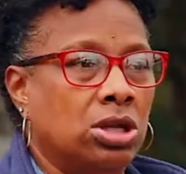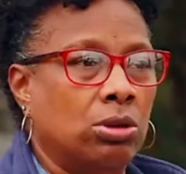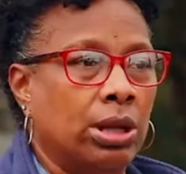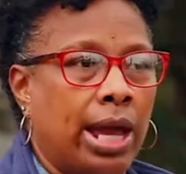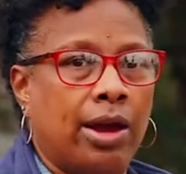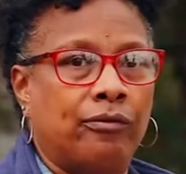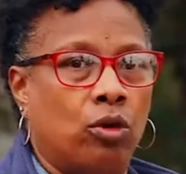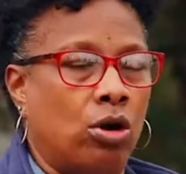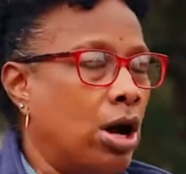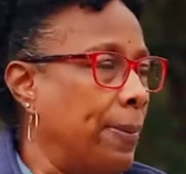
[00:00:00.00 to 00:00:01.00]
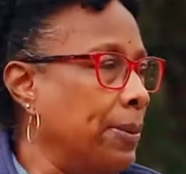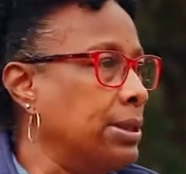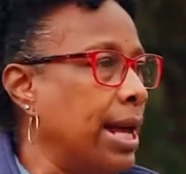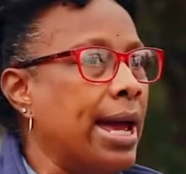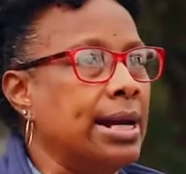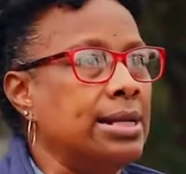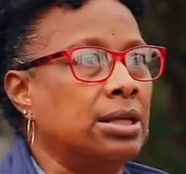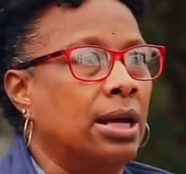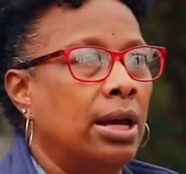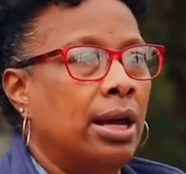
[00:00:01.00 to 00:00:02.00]
only had for a couple of days
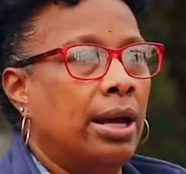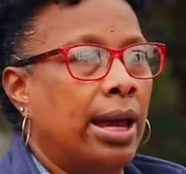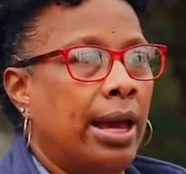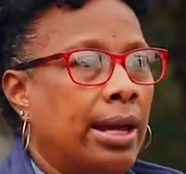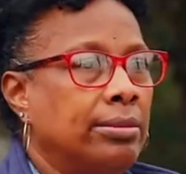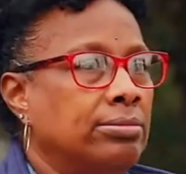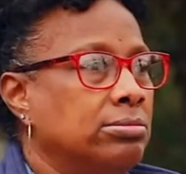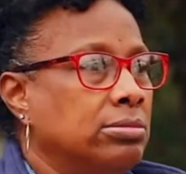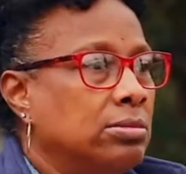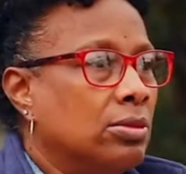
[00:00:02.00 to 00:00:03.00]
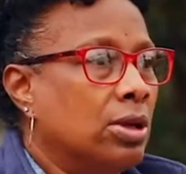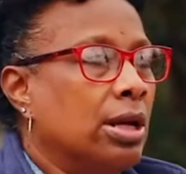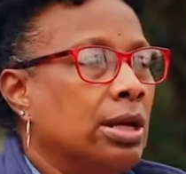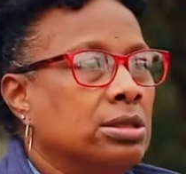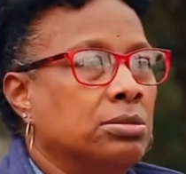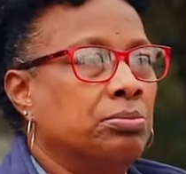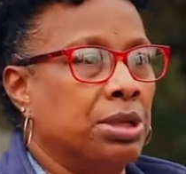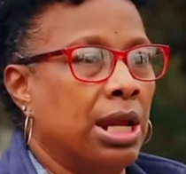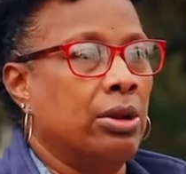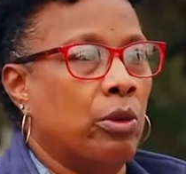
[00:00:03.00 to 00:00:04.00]
and it's
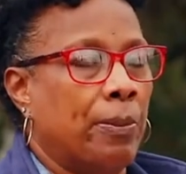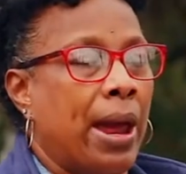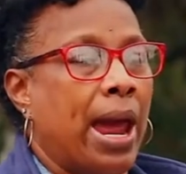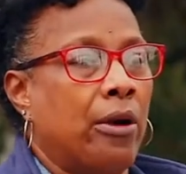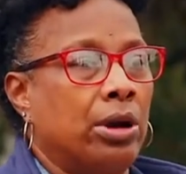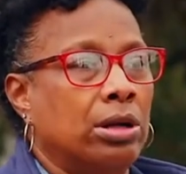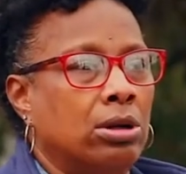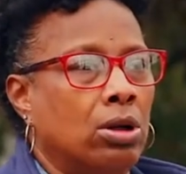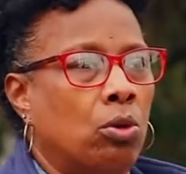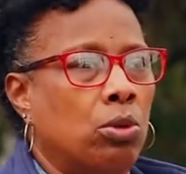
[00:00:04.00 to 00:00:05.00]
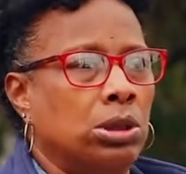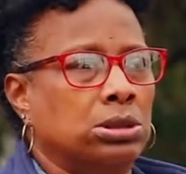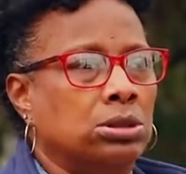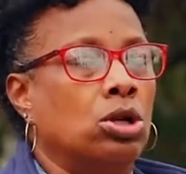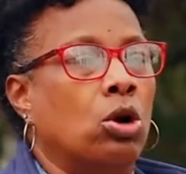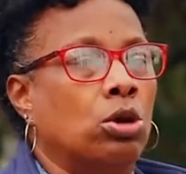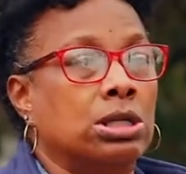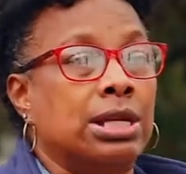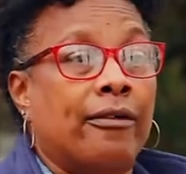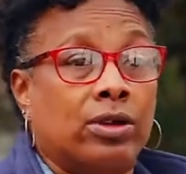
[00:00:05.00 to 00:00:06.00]
needing repairing,
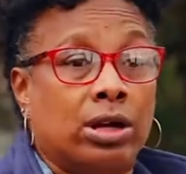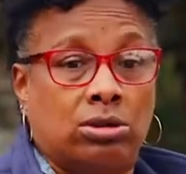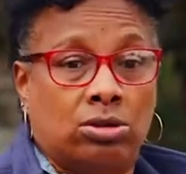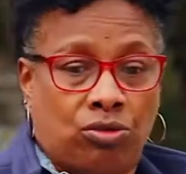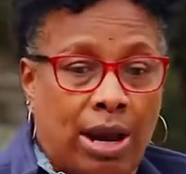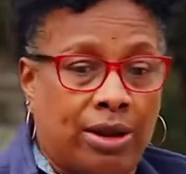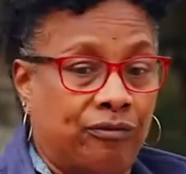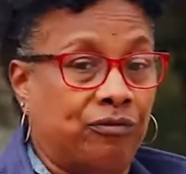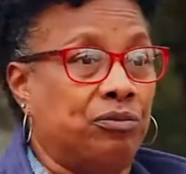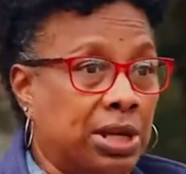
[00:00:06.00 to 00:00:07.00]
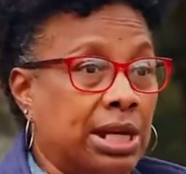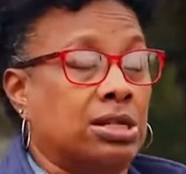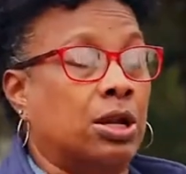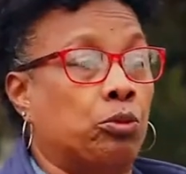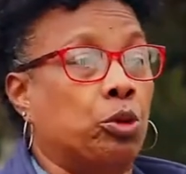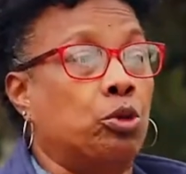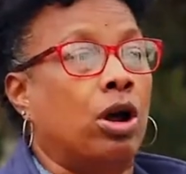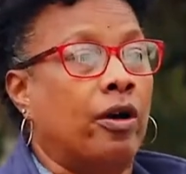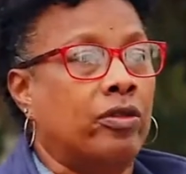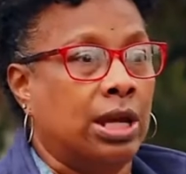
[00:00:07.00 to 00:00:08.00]
because I have to try to get to the root
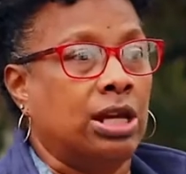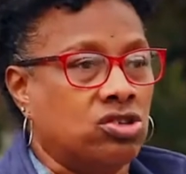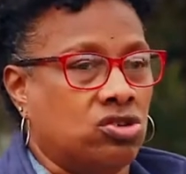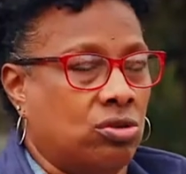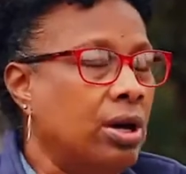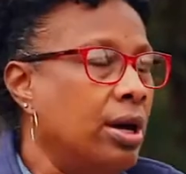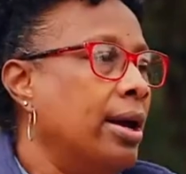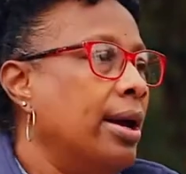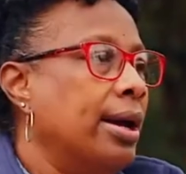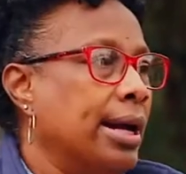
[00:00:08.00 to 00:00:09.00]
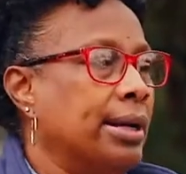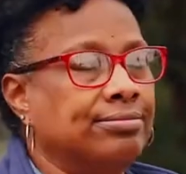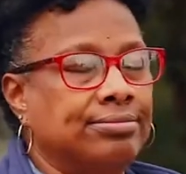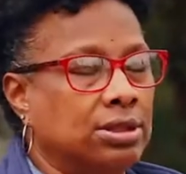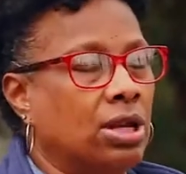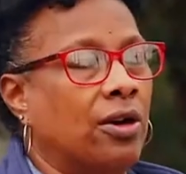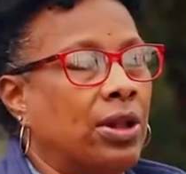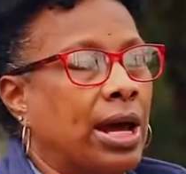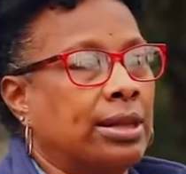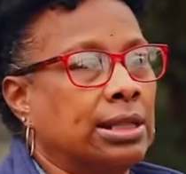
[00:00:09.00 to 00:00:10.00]
of the issue and stuff
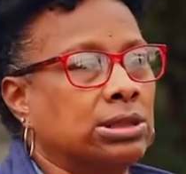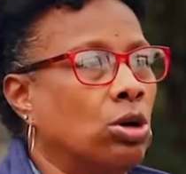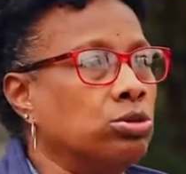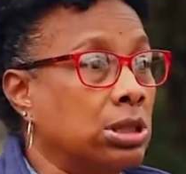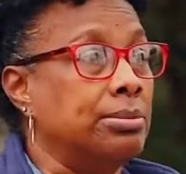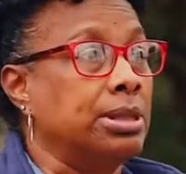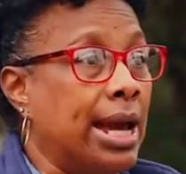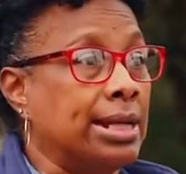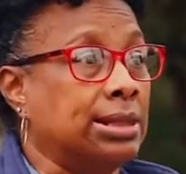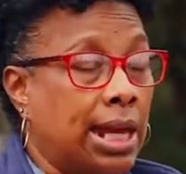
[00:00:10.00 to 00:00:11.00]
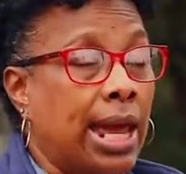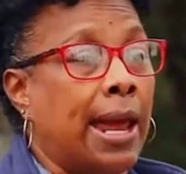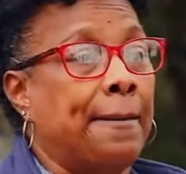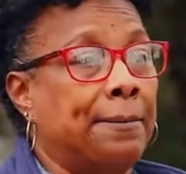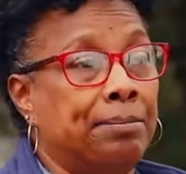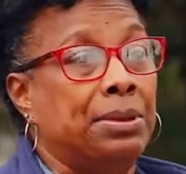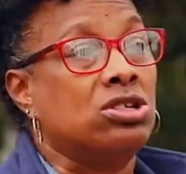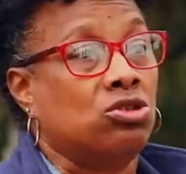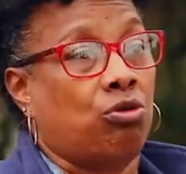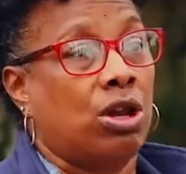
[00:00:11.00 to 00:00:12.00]
like that. So some days it can be
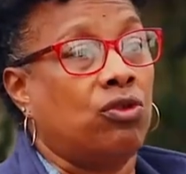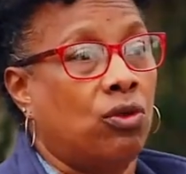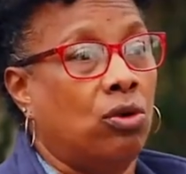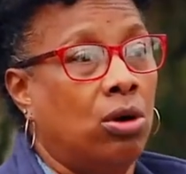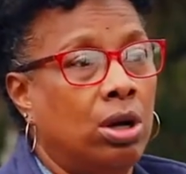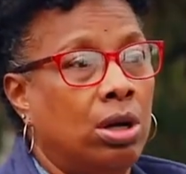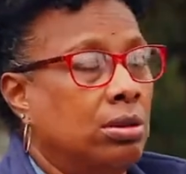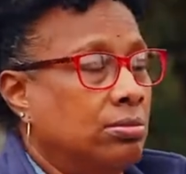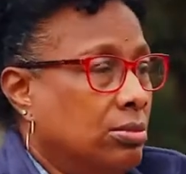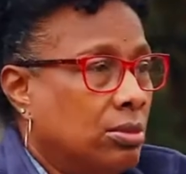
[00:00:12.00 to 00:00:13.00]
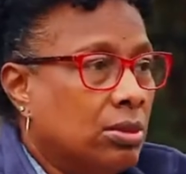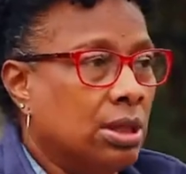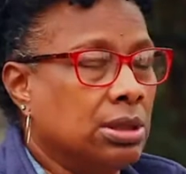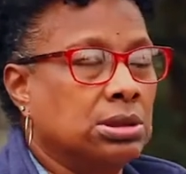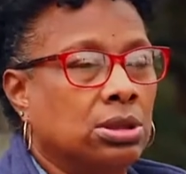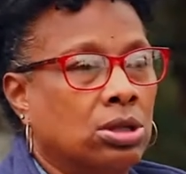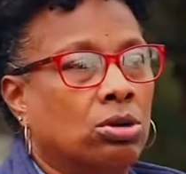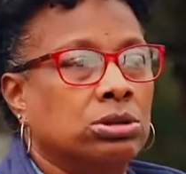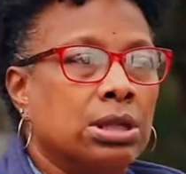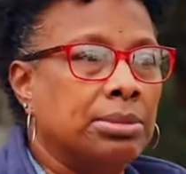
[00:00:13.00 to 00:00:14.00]
stressful, and
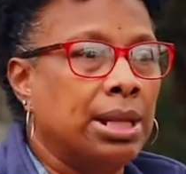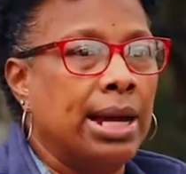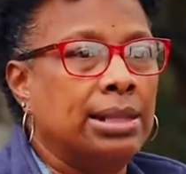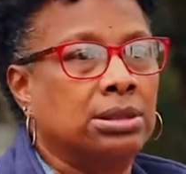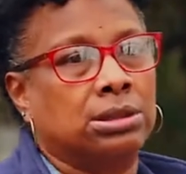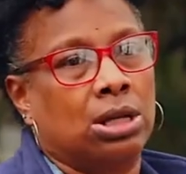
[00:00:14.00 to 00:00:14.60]
some days